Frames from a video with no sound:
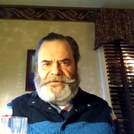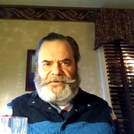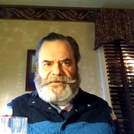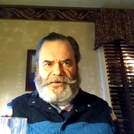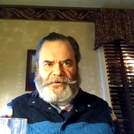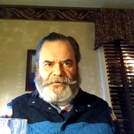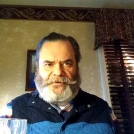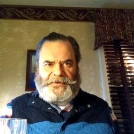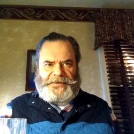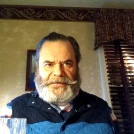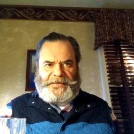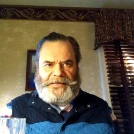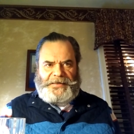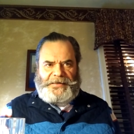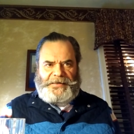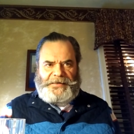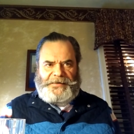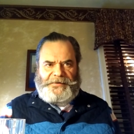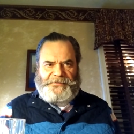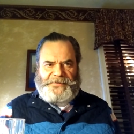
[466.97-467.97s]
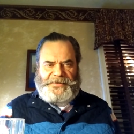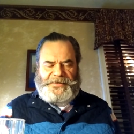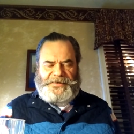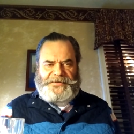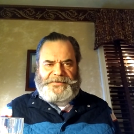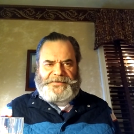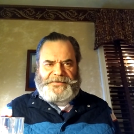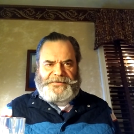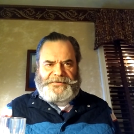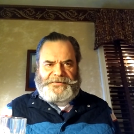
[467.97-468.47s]
go a little higher
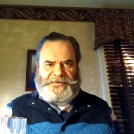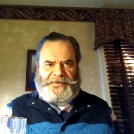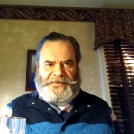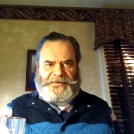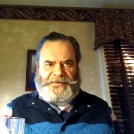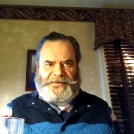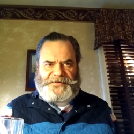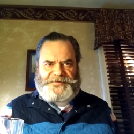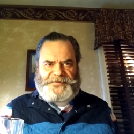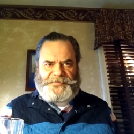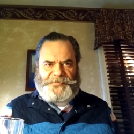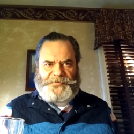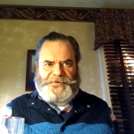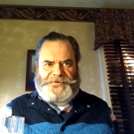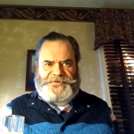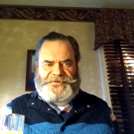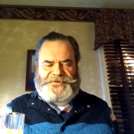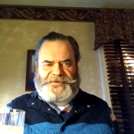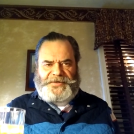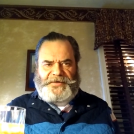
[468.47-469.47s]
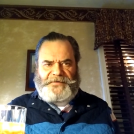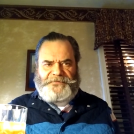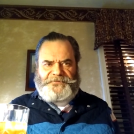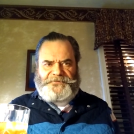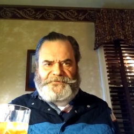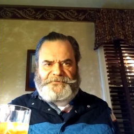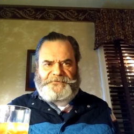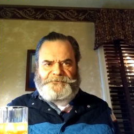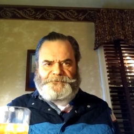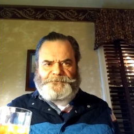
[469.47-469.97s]
end and get some good
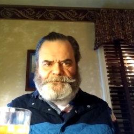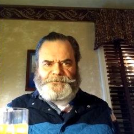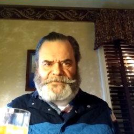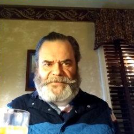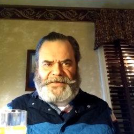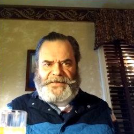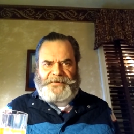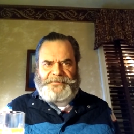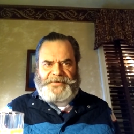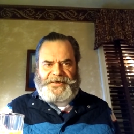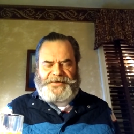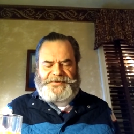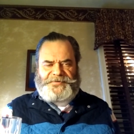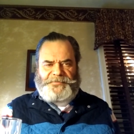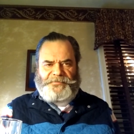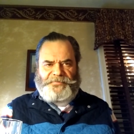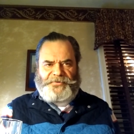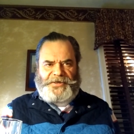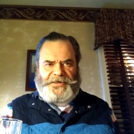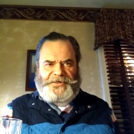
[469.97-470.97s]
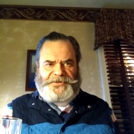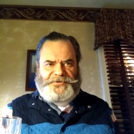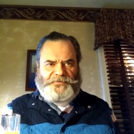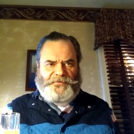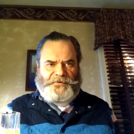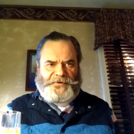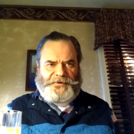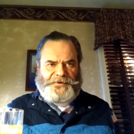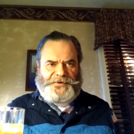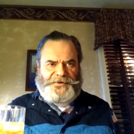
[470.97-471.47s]
stuff and make some branch
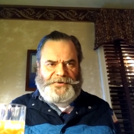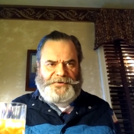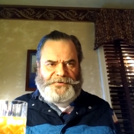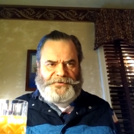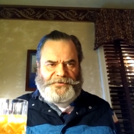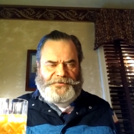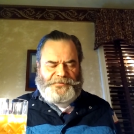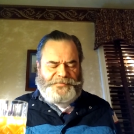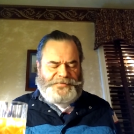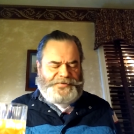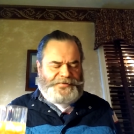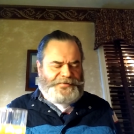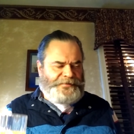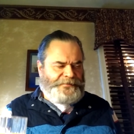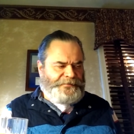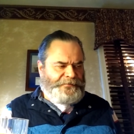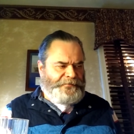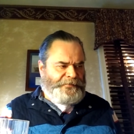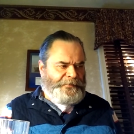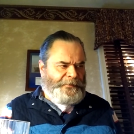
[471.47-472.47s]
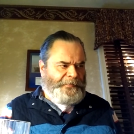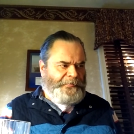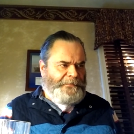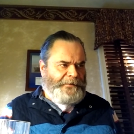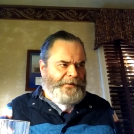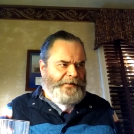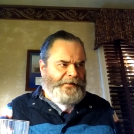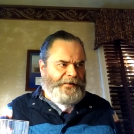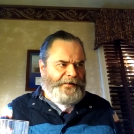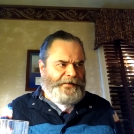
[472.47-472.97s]
water cubes
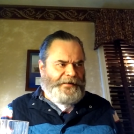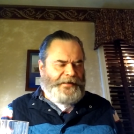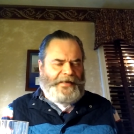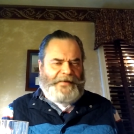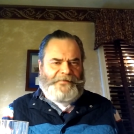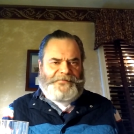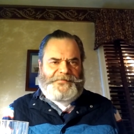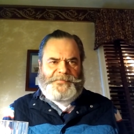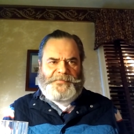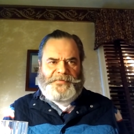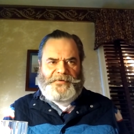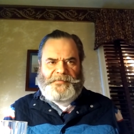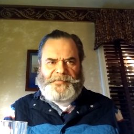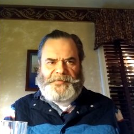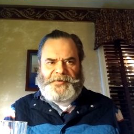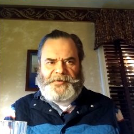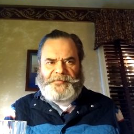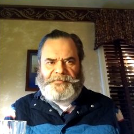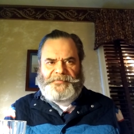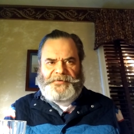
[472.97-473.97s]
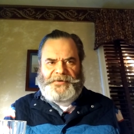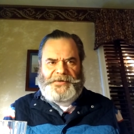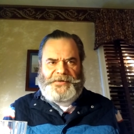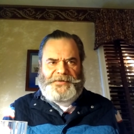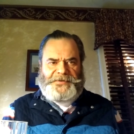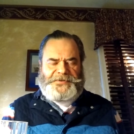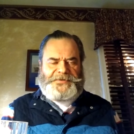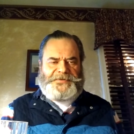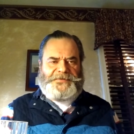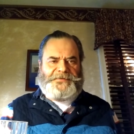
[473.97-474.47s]
and have some bourbon and
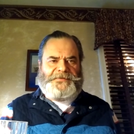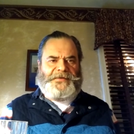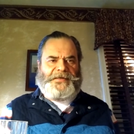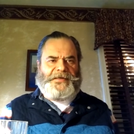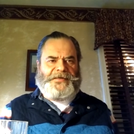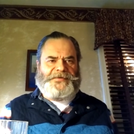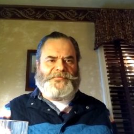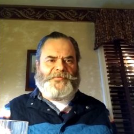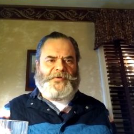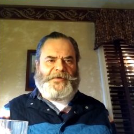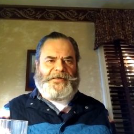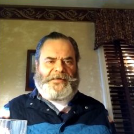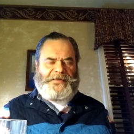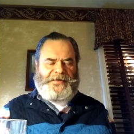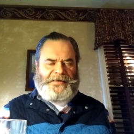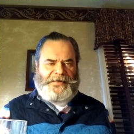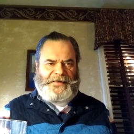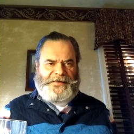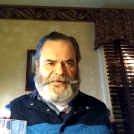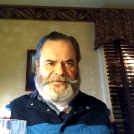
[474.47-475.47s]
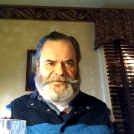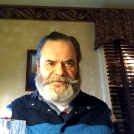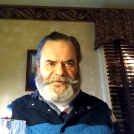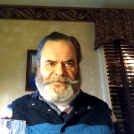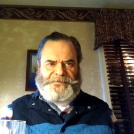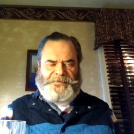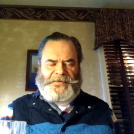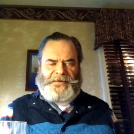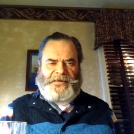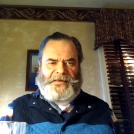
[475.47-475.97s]
branch, as well as
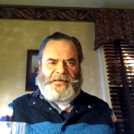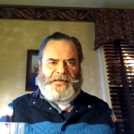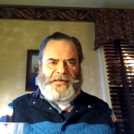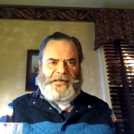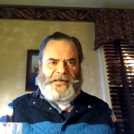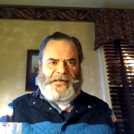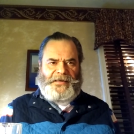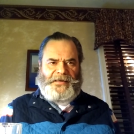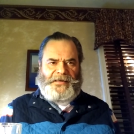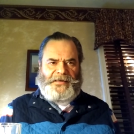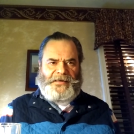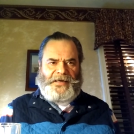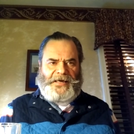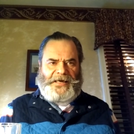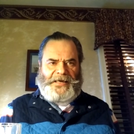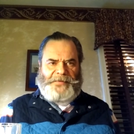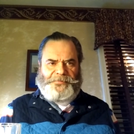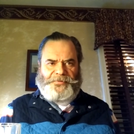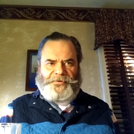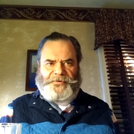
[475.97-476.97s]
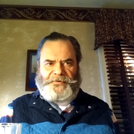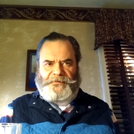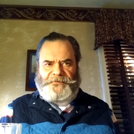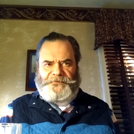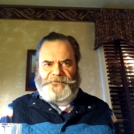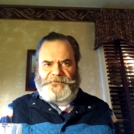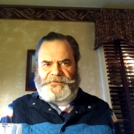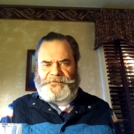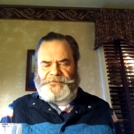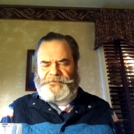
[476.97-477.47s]
a high
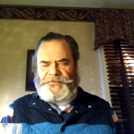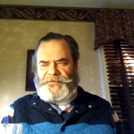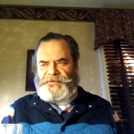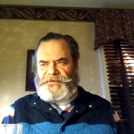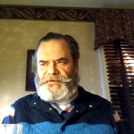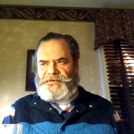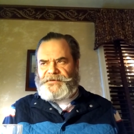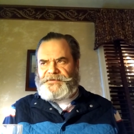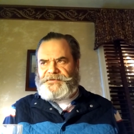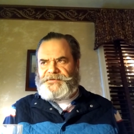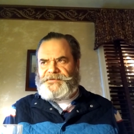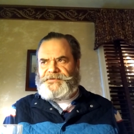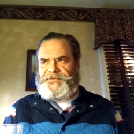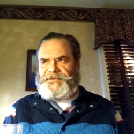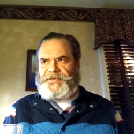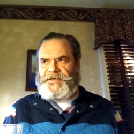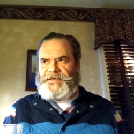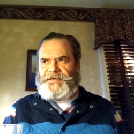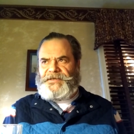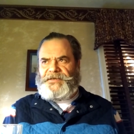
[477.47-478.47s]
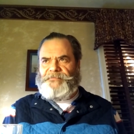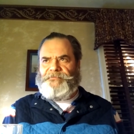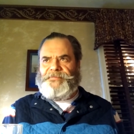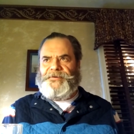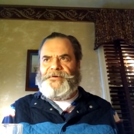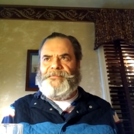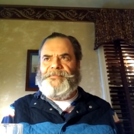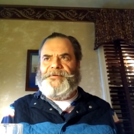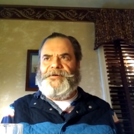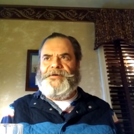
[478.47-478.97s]
proof Kentucky
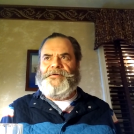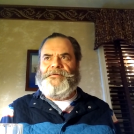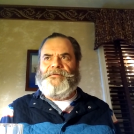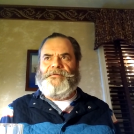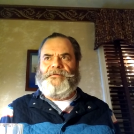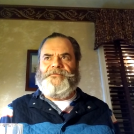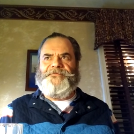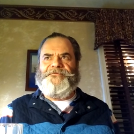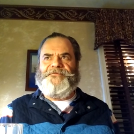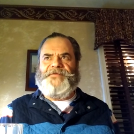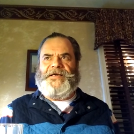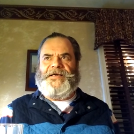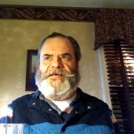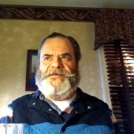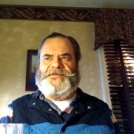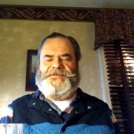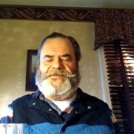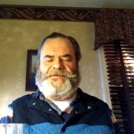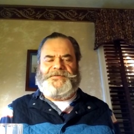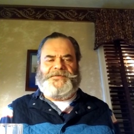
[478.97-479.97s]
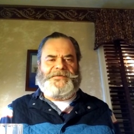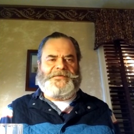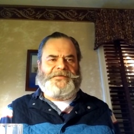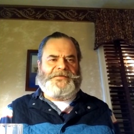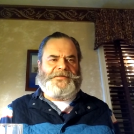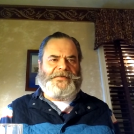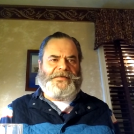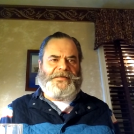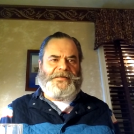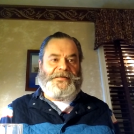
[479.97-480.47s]
bourbon old fashioned.
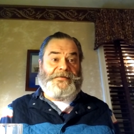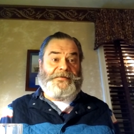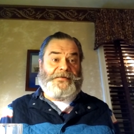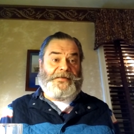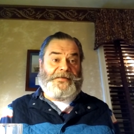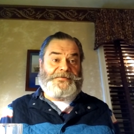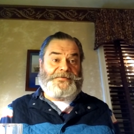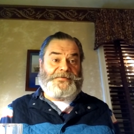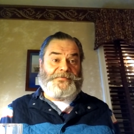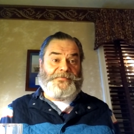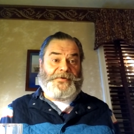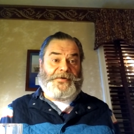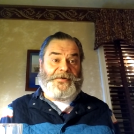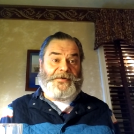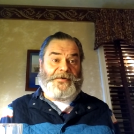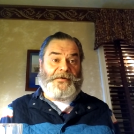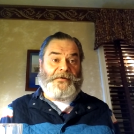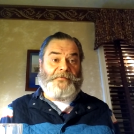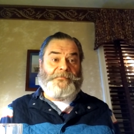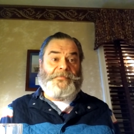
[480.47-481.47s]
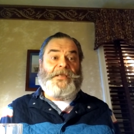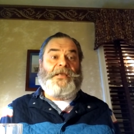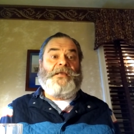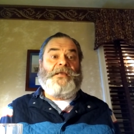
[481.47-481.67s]
And that's the way to go.